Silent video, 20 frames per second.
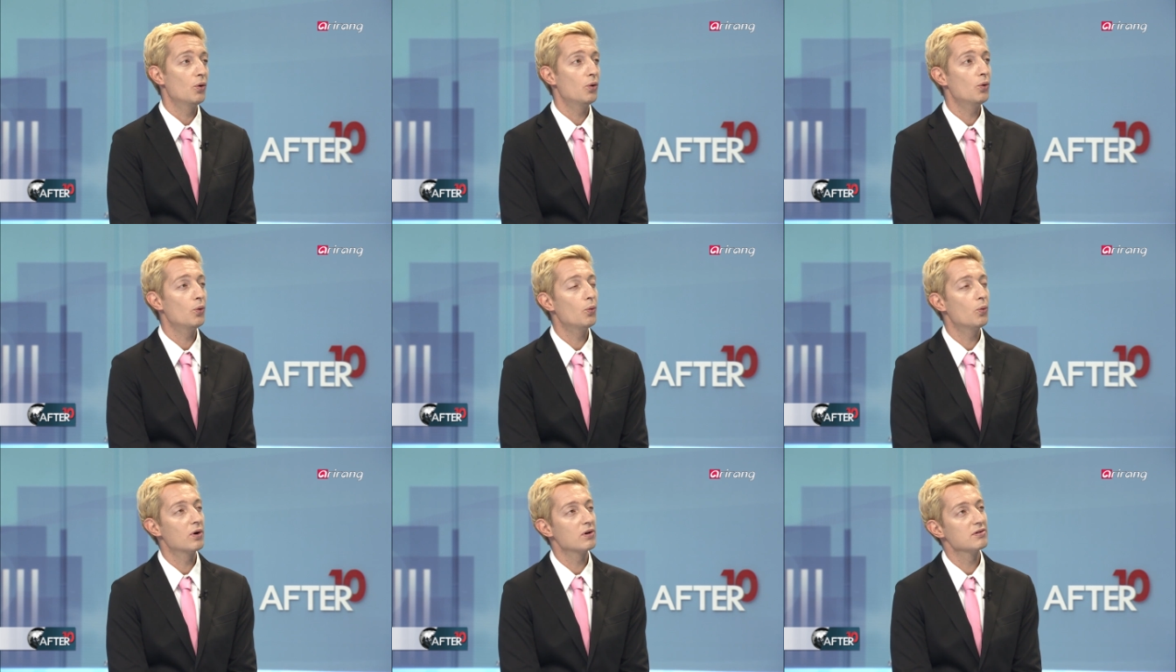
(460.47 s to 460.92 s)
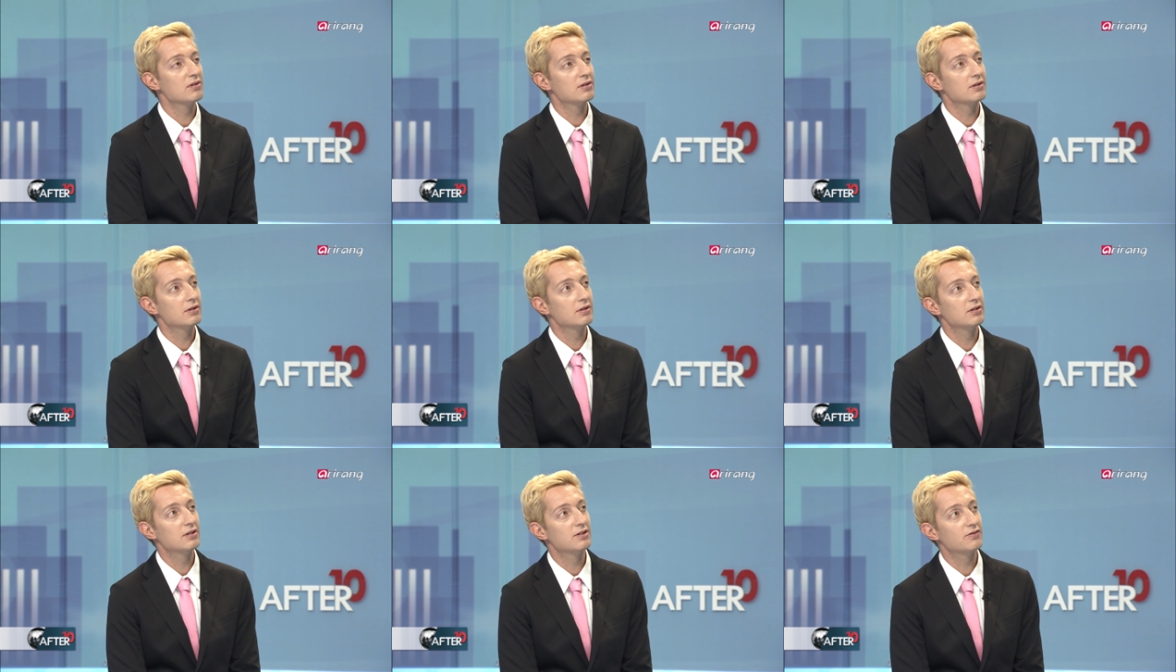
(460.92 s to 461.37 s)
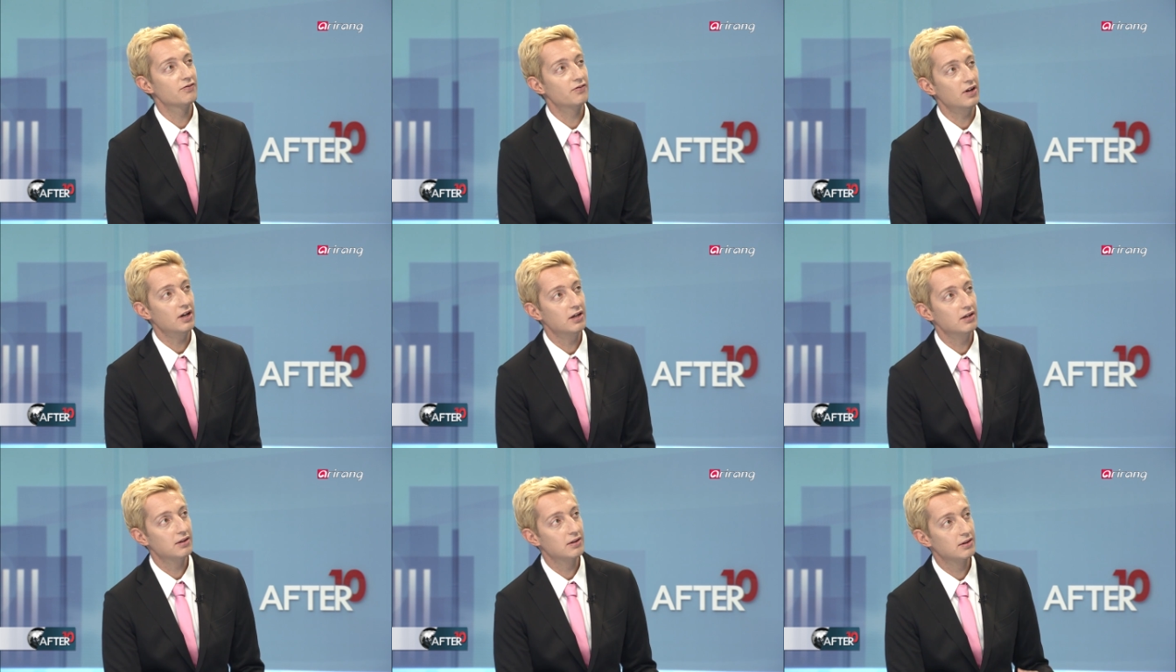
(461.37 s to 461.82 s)
wants his
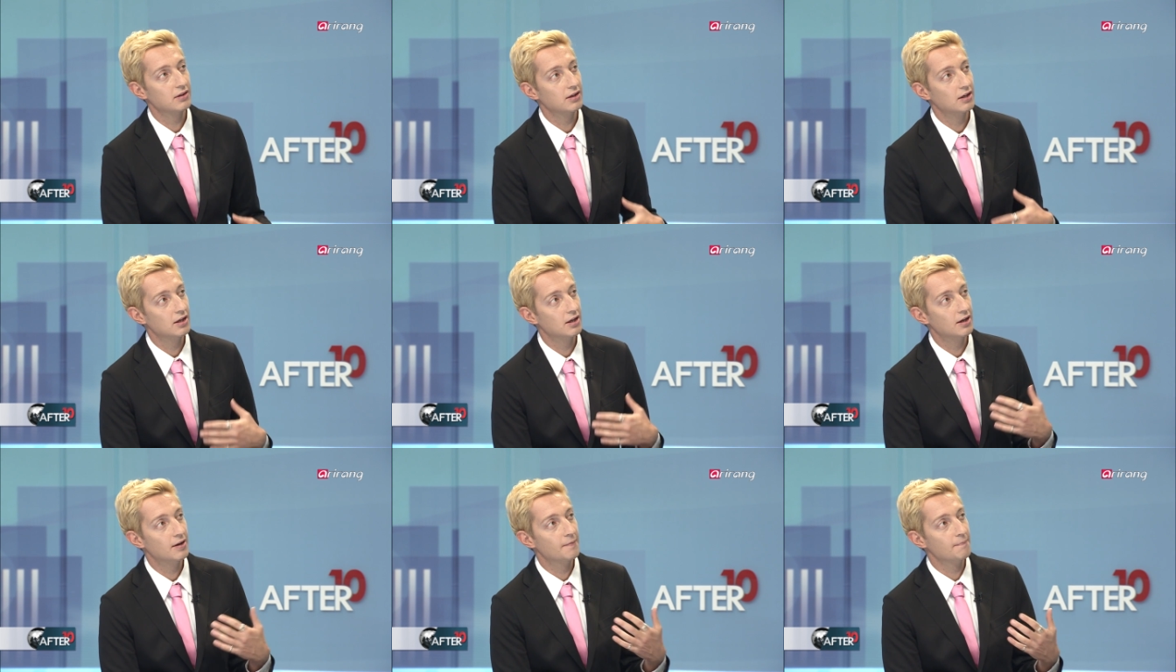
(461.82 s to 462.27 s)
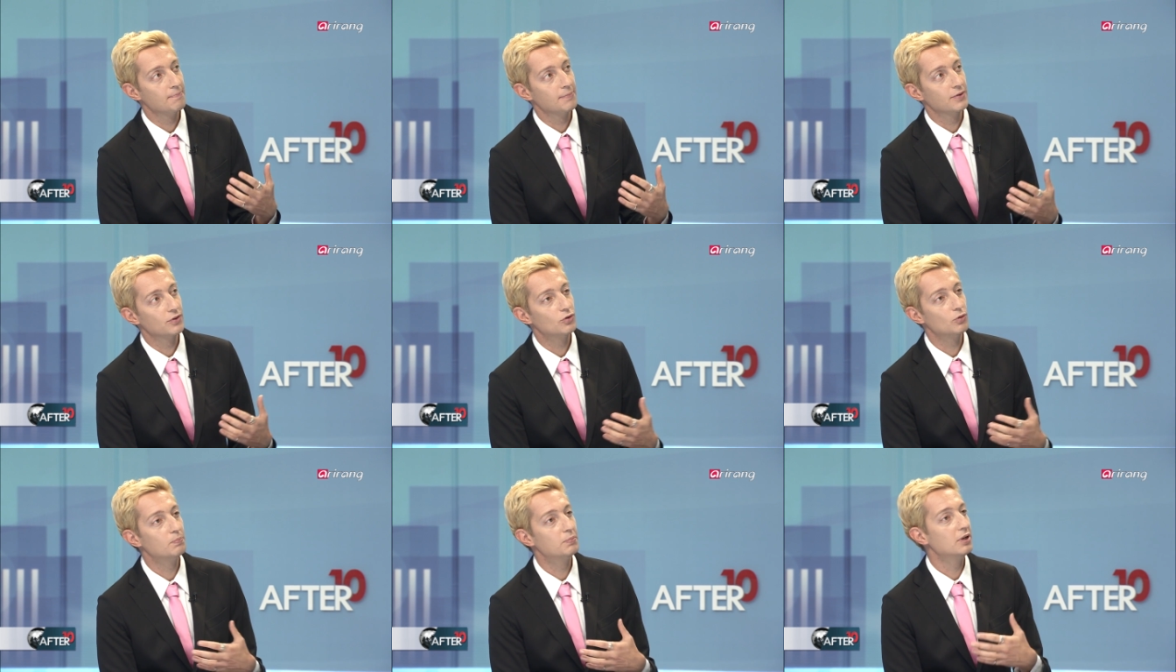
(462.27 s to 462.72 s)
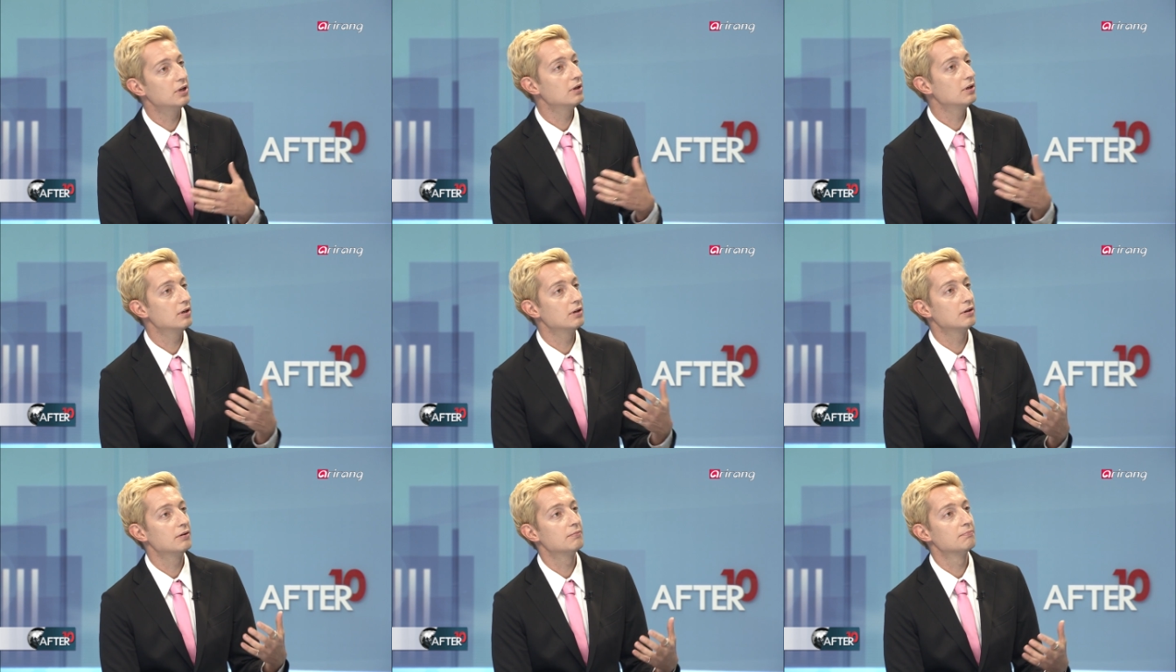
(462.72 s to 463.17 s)
faith to
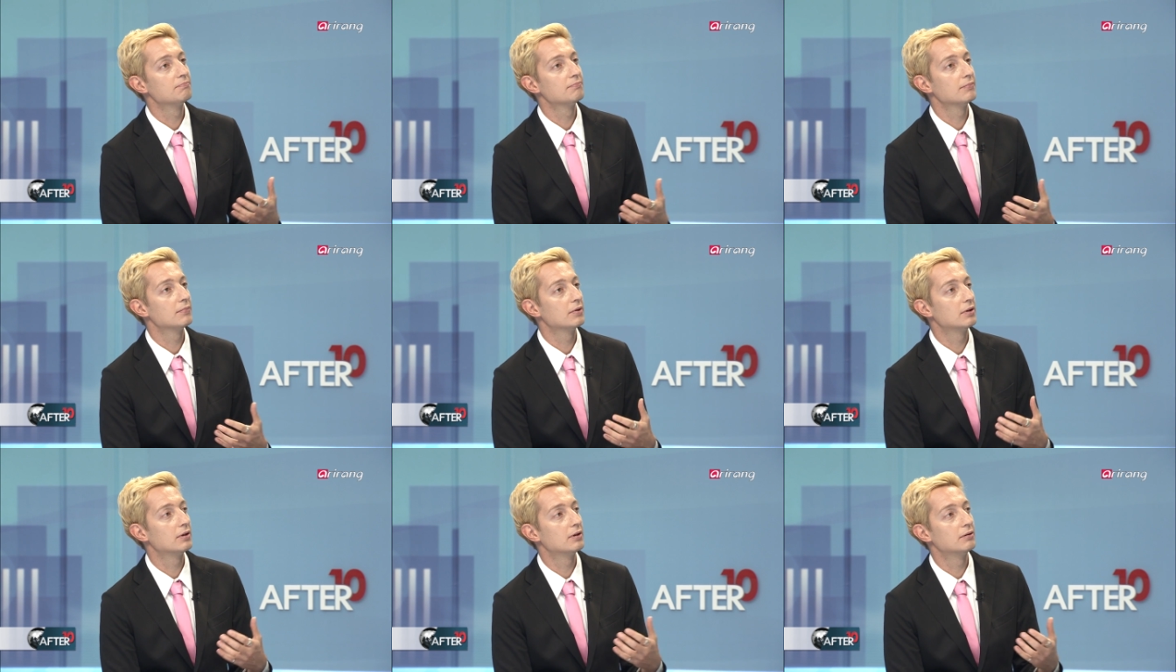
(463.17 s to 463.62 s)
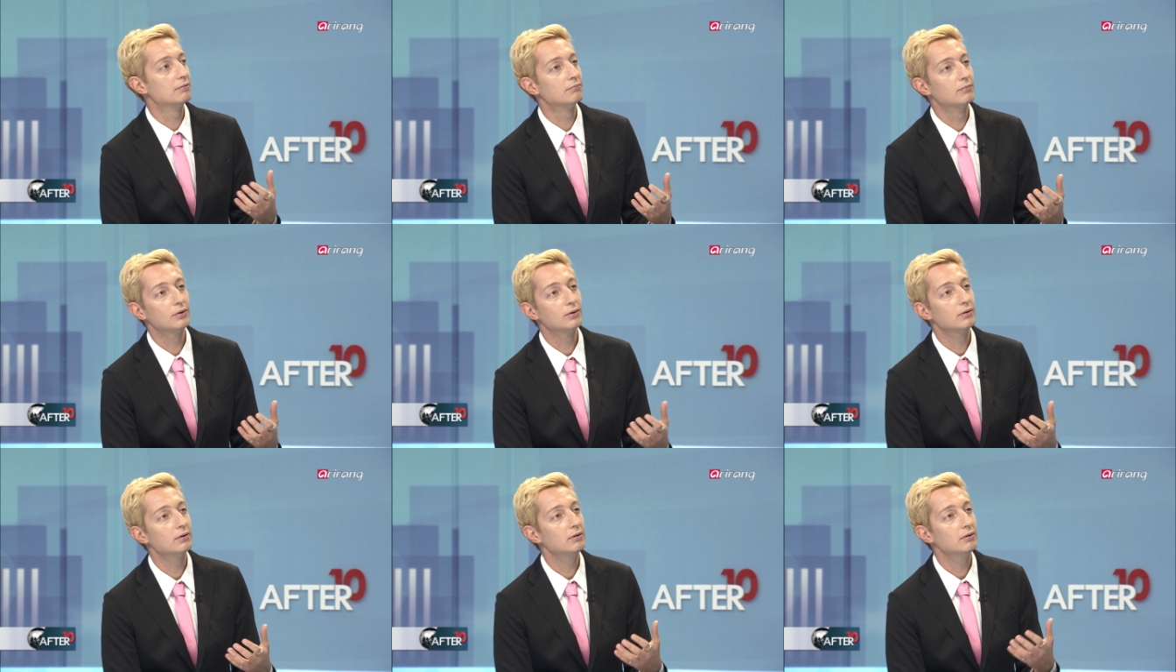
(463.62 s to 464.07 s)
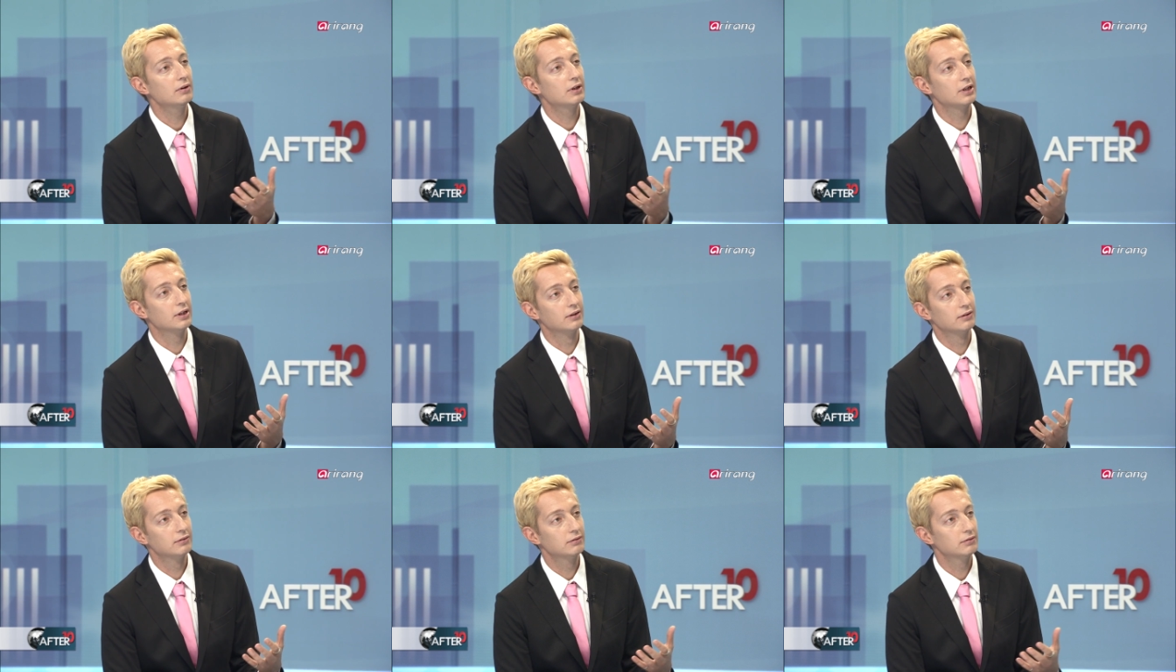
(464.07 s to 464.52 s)
be good
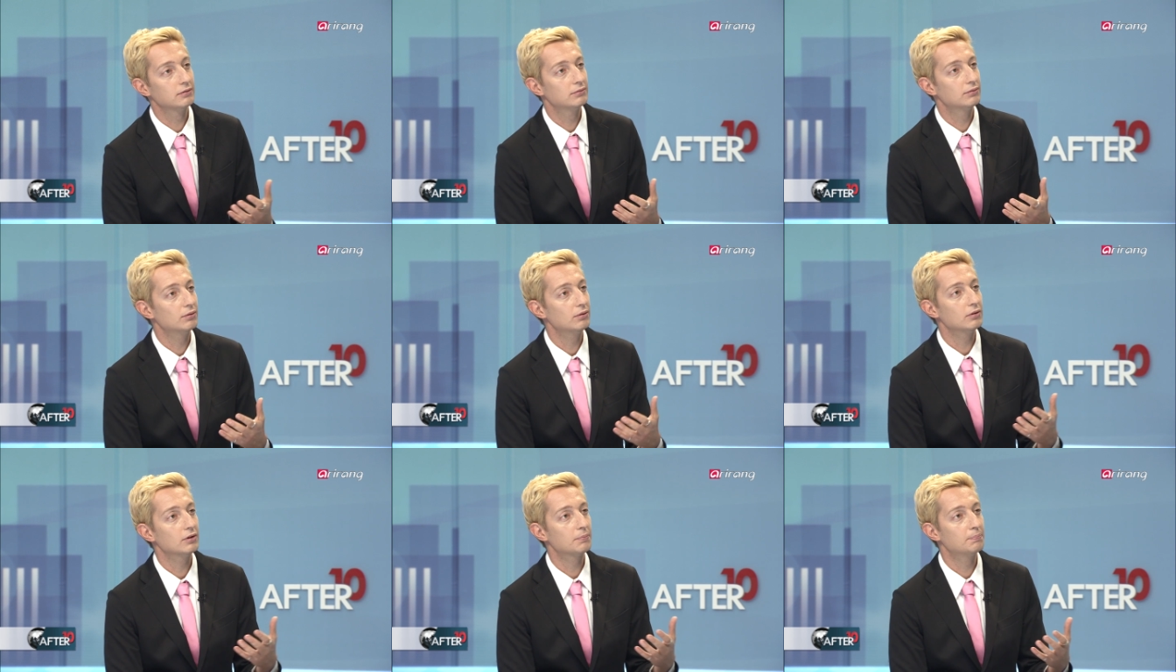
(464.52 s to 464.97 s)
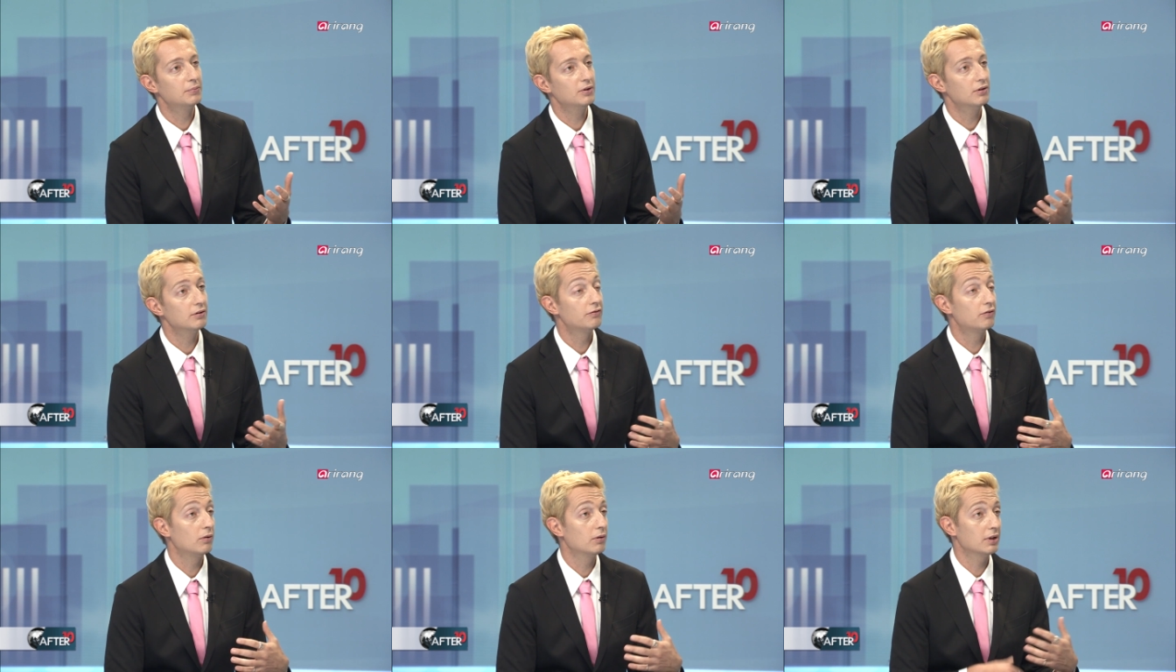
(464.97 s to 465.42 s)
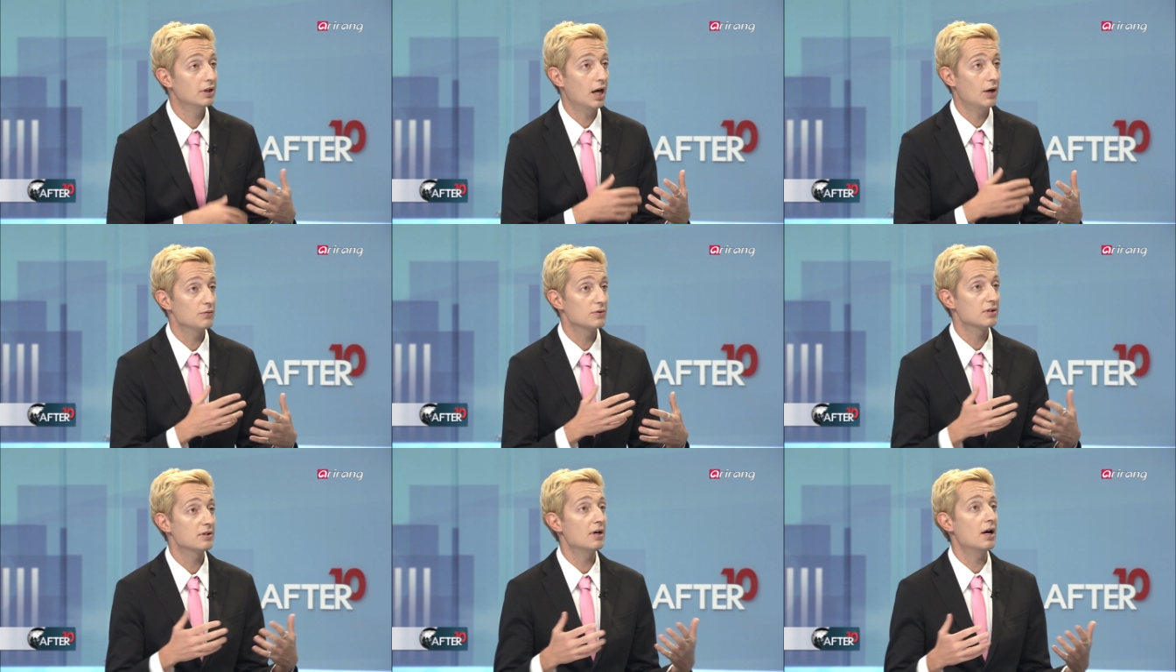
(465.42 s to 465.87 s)
looking, to look beautiful in
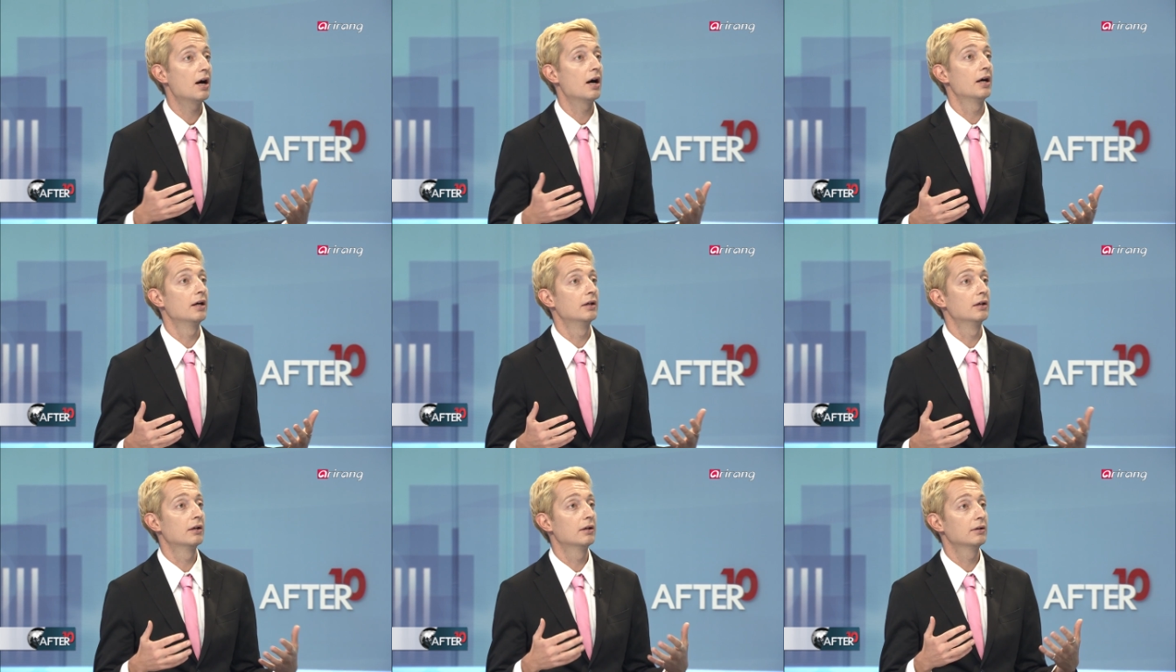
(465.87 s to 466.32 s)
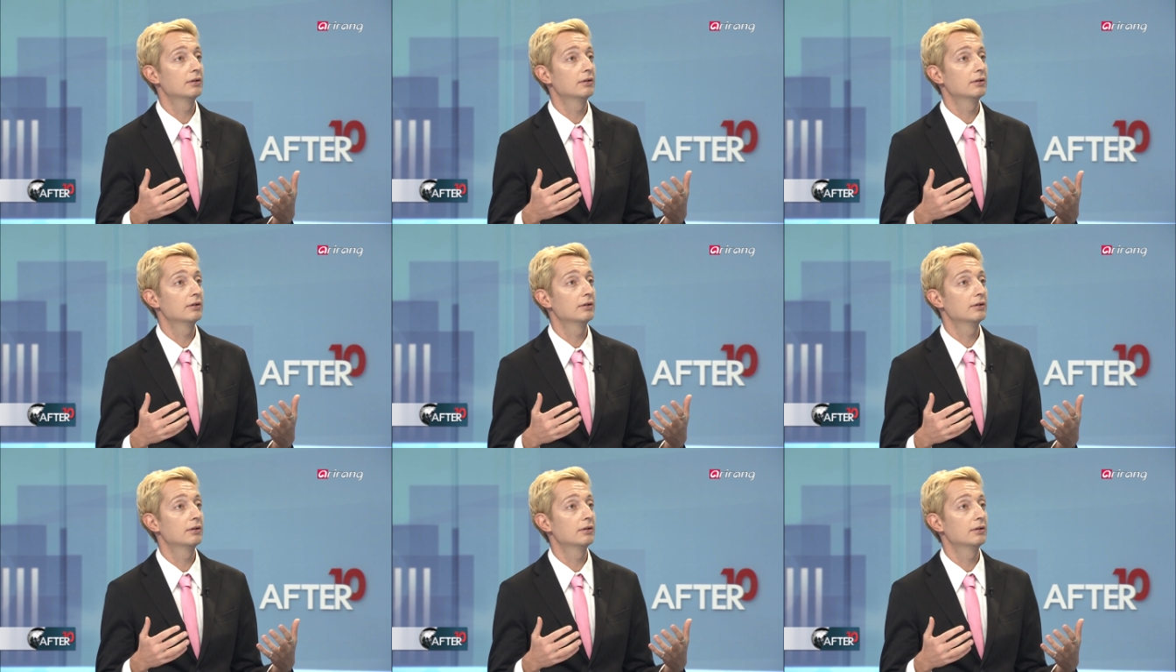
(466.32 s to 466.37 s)
outside.